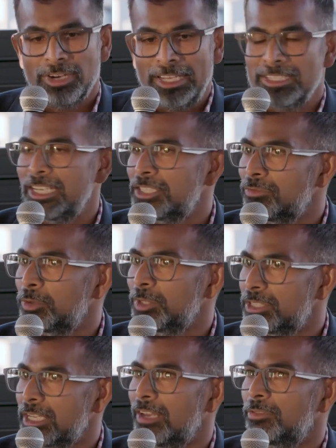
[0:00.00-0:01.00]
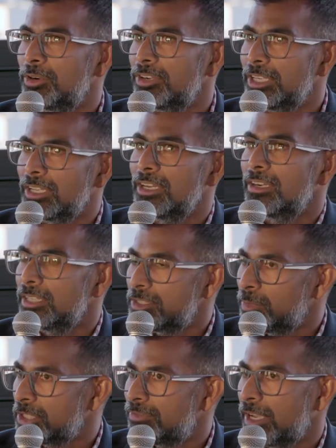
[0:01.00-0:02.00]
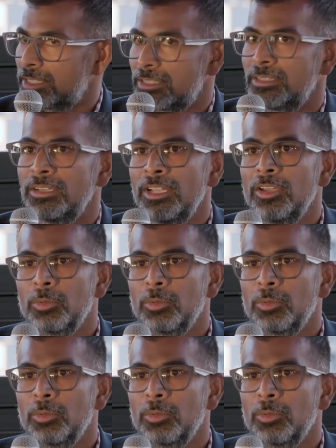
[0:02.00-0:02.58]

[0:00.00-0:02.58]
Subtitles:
translation from a sale for a retailer is much faster,